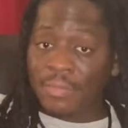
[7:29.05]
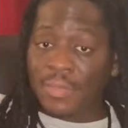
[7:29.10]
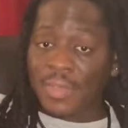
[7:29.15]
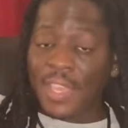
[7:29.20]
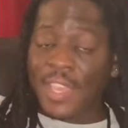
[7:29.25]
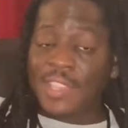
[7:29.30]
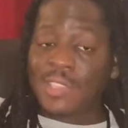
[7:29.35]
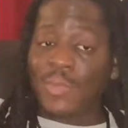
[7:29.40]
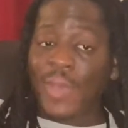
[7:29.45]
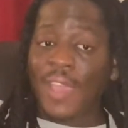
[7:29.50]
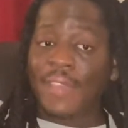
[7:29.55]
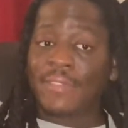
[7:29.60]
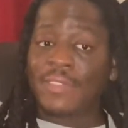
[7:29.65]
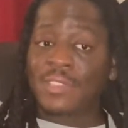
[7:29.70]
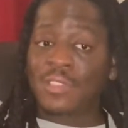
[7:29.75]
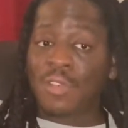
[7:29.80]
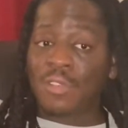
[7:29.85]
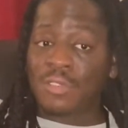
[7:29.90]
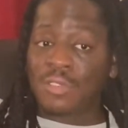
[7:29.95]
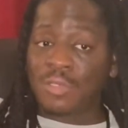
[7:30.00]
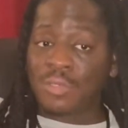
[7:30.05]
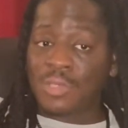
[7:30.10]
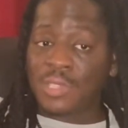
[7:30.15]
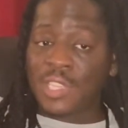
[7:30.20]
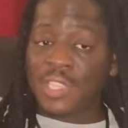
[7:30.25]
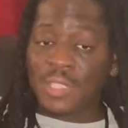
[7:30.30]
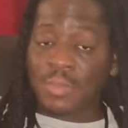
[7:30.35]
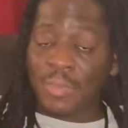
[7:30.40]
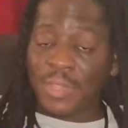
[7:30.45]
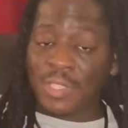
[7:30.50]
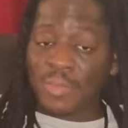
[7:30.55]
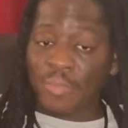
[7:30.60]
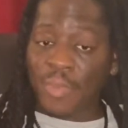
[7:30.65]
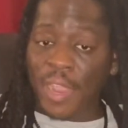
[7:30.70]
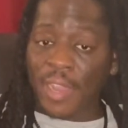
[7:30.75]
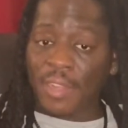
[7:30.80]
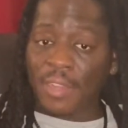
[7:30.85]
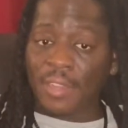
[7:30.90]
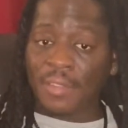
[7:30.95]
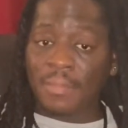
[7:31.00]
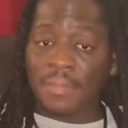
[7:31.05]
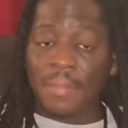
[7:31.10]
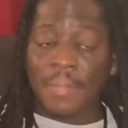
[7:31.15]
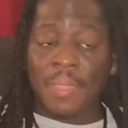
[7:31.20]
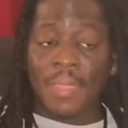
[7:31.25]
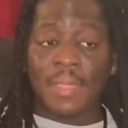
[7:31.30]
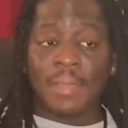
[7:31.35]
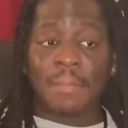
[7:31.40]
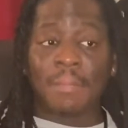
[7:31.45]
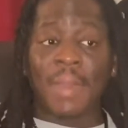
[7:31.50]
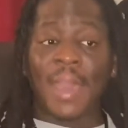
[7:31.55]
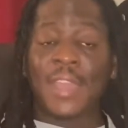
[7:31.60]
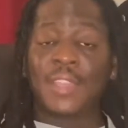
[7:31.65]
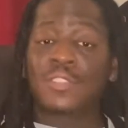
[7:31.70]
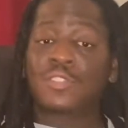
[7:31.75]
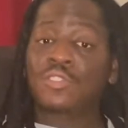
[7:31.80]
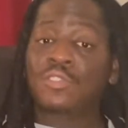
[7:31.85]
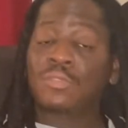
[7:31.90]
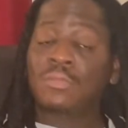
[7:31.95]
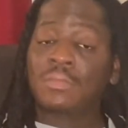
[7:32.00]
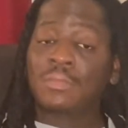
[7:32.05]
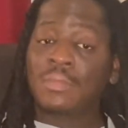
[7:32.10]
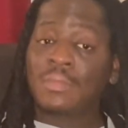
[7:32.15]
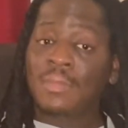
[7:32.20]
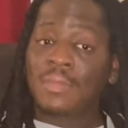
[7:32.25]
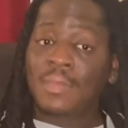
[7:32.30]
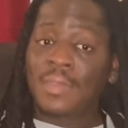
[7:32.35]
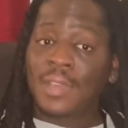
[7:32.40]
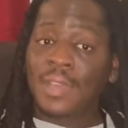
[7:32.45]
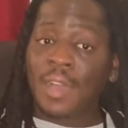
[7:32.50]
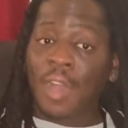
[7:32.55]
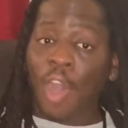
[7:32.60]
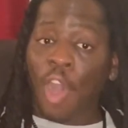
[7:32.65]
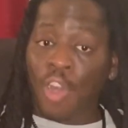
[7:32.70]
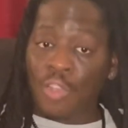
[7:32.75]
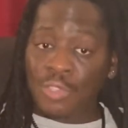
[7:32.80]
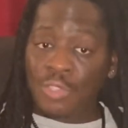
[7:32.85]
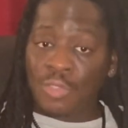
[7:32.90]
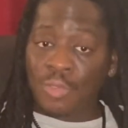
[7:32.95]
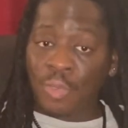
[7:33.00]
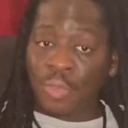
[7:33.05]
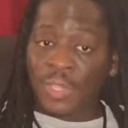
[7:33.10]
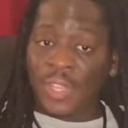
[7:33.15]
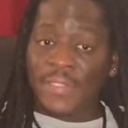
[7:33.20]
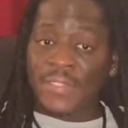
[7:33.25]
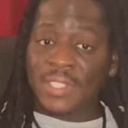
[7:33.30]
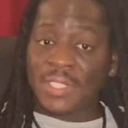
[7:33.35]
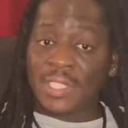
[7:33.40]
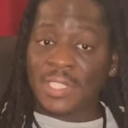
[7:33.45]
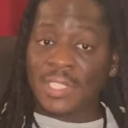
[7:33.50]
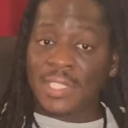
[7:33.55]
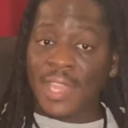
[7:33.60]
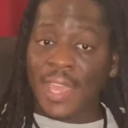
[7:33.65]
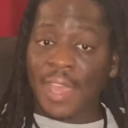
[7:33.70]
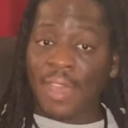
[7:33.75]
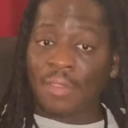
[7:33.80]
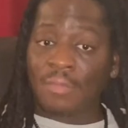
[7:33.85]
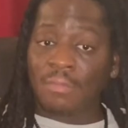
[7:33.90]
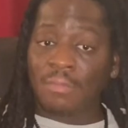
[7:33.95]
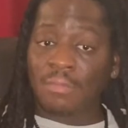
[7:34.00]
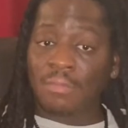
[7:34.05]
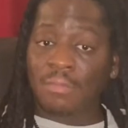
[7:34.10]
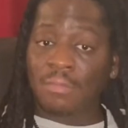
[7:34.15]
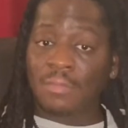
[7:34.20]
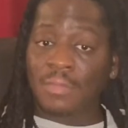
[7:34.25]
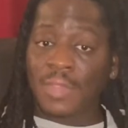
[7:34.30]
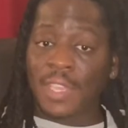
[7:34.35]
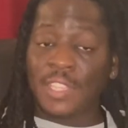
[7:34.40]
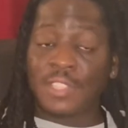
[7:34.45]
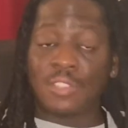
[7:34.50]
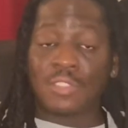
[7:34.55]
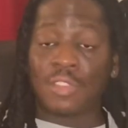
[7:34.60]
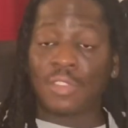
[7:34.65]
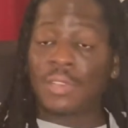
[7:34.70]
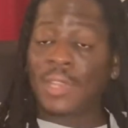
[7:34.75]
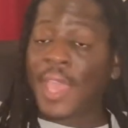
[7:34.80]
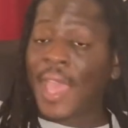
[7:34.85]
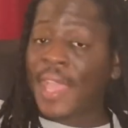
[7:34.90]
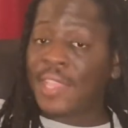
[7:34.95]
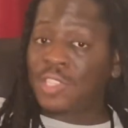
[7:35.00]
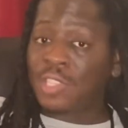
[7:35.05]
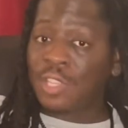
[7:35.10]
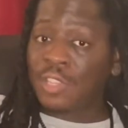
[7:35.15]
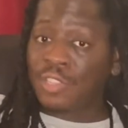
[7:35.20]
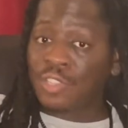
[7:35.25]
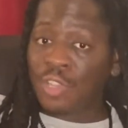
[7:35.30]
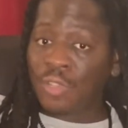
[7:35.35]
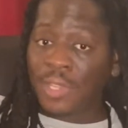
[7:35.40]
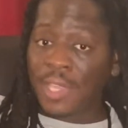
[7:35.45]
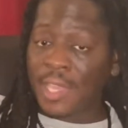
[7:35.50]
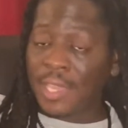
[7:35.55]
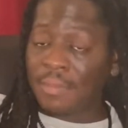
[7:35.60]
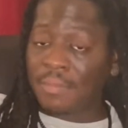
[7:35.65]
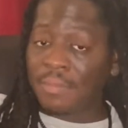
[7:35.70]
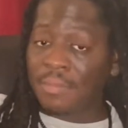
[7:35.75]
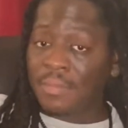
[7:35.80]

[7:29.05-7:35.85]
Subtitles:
His wife is also 6 months pregnant. Mind you, also who lives in this town, insert Angelina Jolie.